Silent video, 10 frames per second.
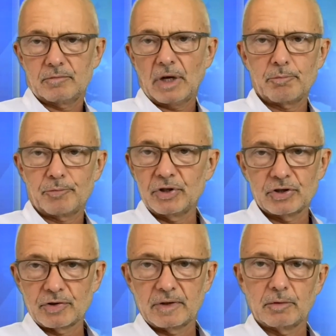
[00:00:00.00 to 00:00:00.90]
I'm pretty
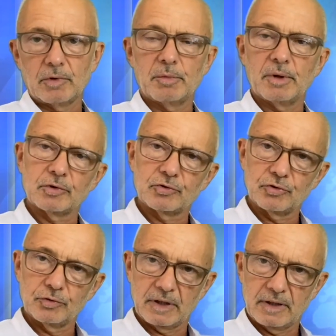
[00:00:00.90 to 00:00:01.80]
sure that we'll be able to
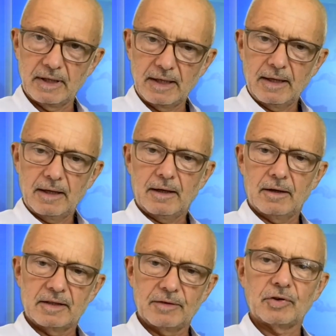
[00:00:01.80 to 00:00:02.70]
do
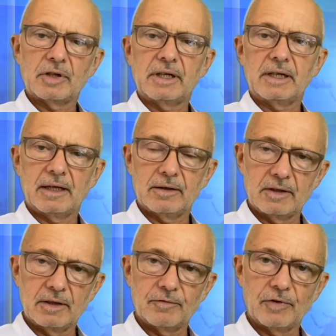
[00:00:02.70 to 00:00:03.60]
it differently in
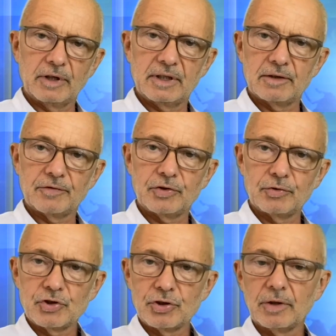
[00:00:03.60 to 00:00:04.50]
the very near
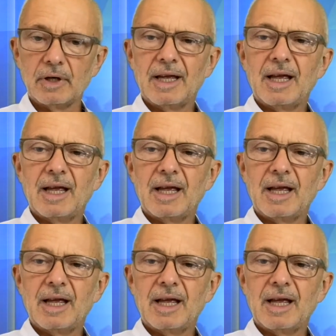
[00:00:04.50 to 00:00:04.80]
future.